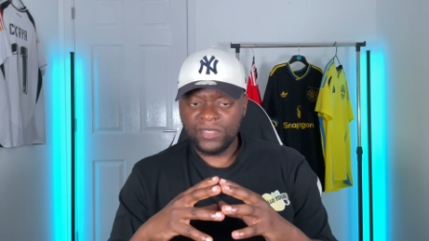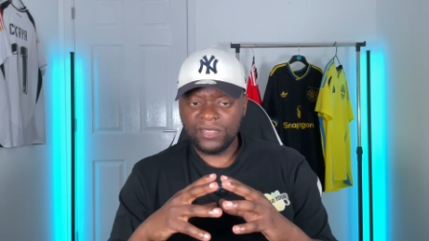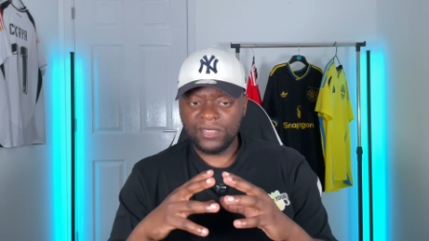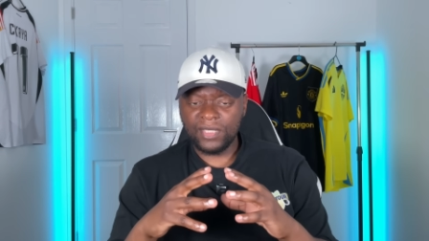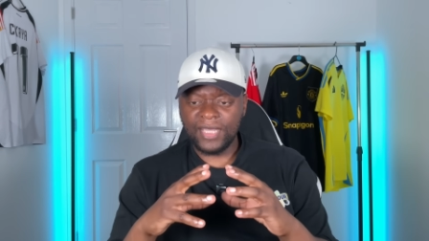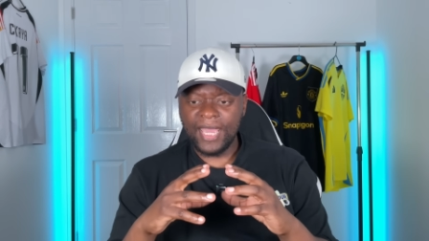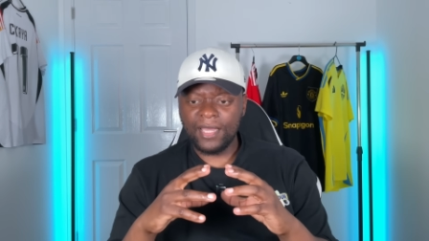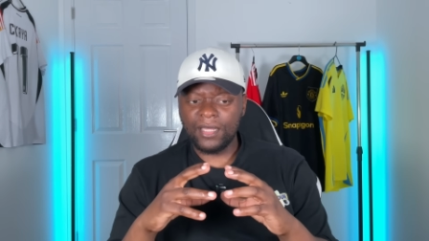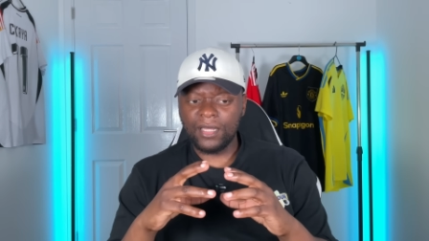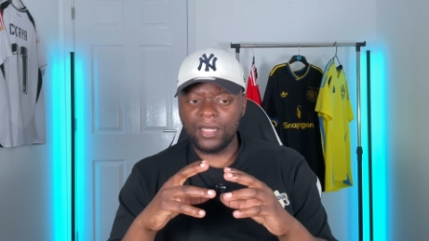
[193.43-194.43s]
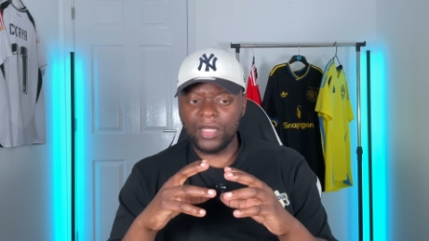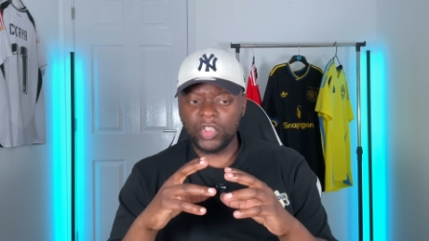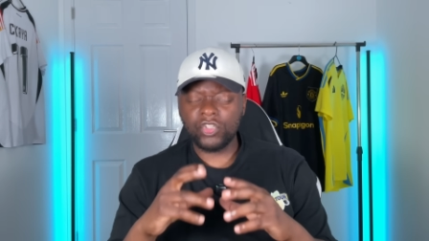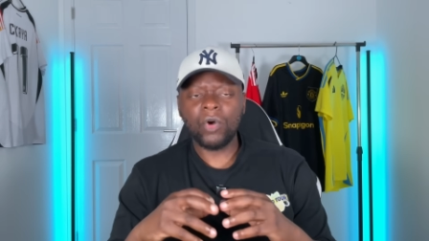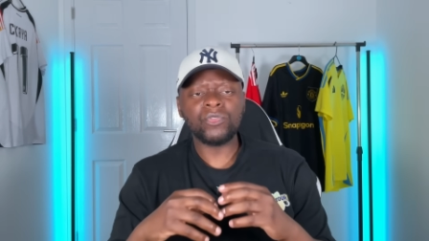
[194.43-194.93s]
to get a
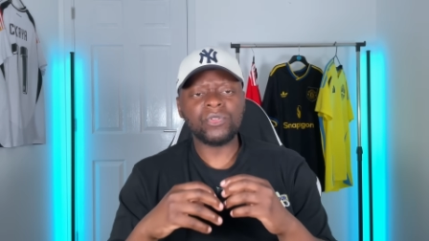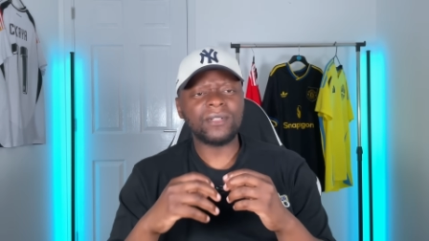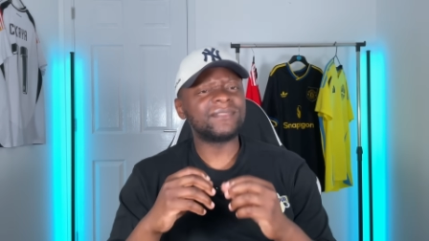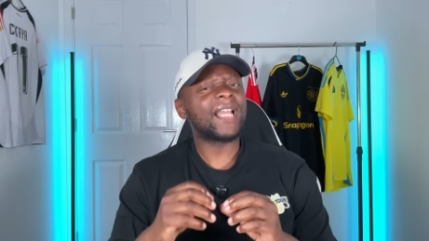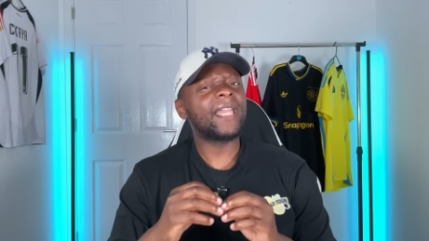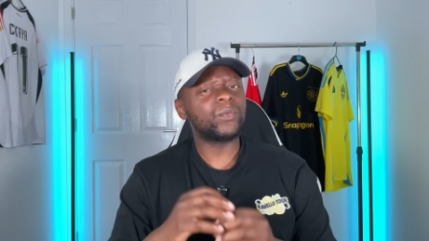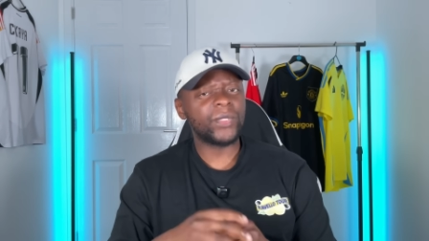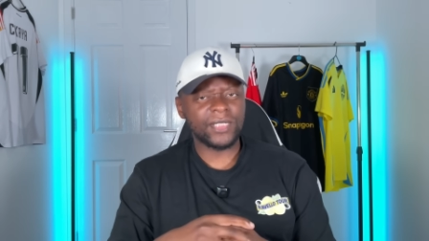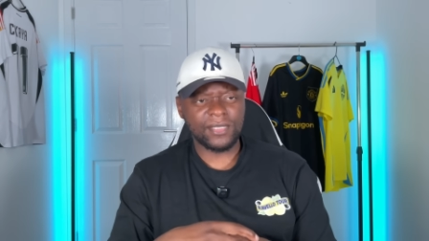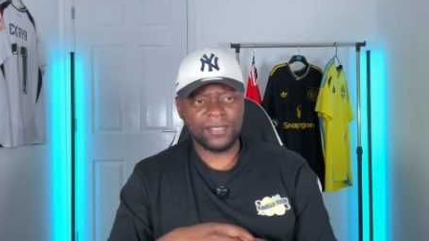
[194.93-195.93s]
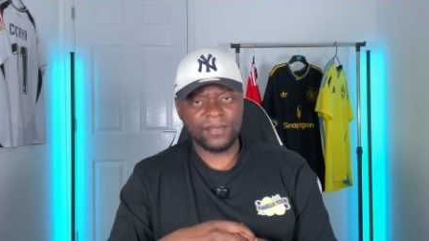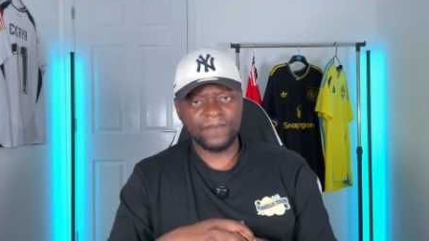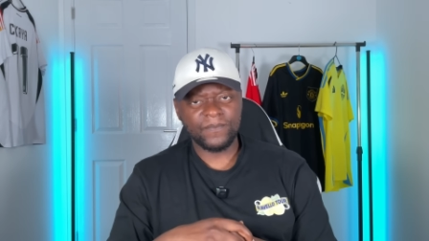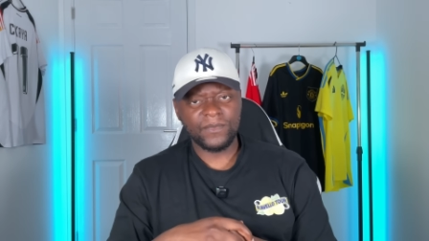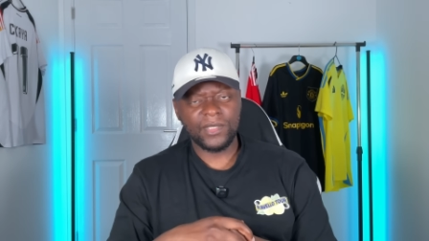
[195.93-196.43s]
total of 9 wins
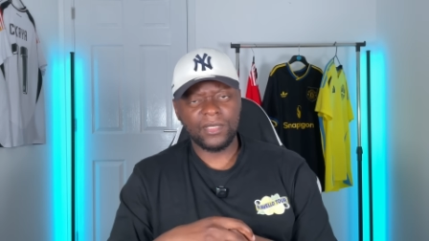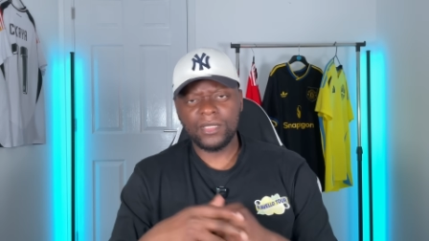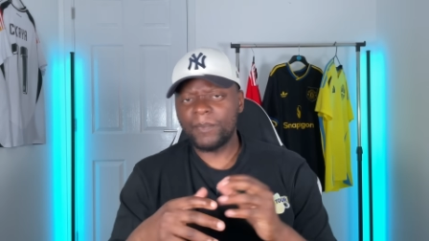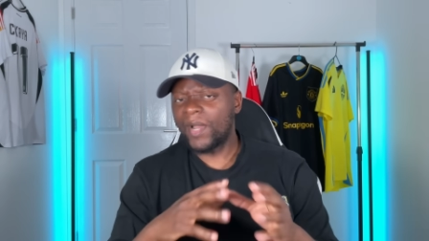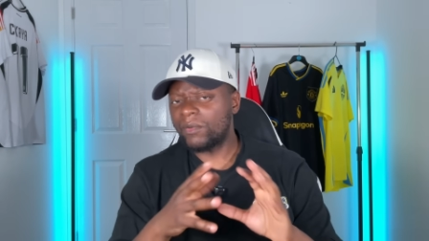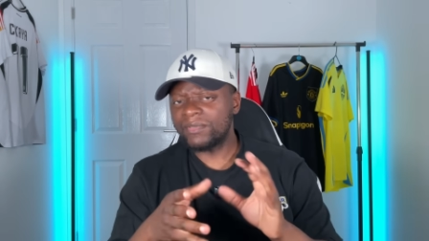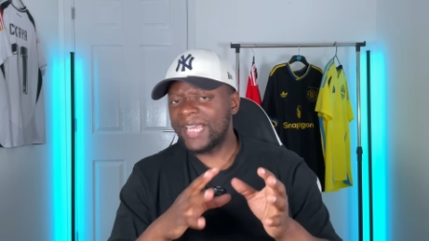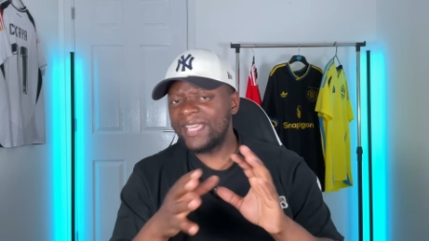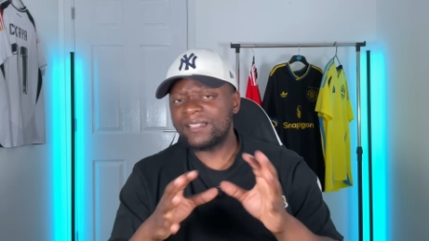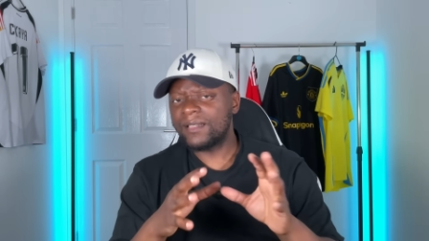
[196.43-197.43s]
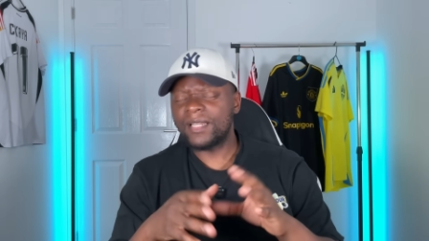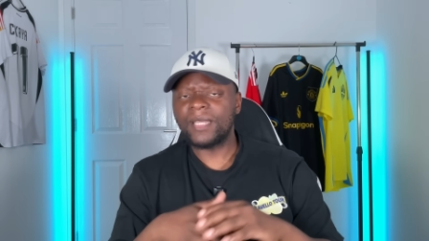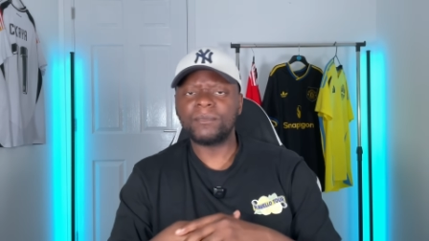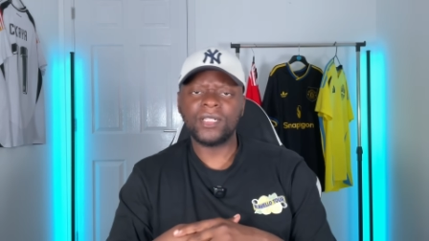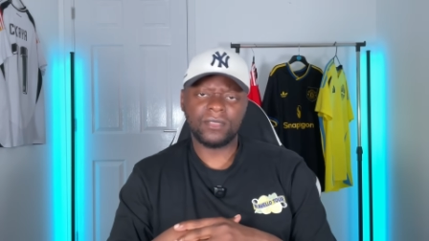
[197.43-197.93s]
in about 8 to 9
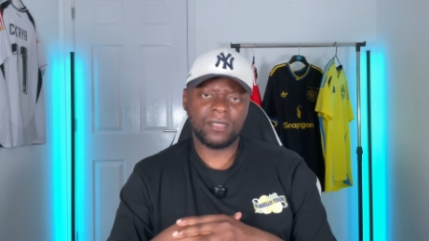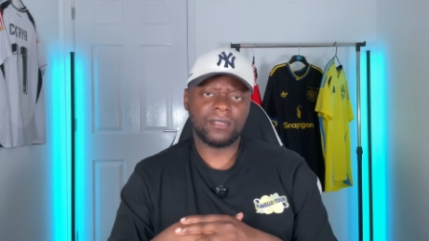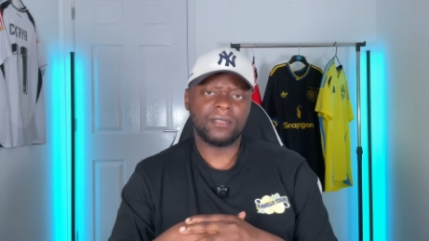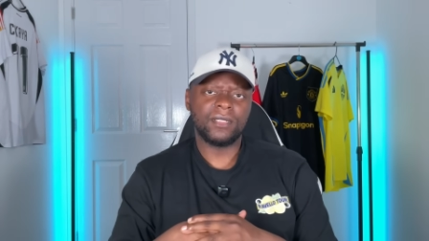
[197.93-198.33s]
months.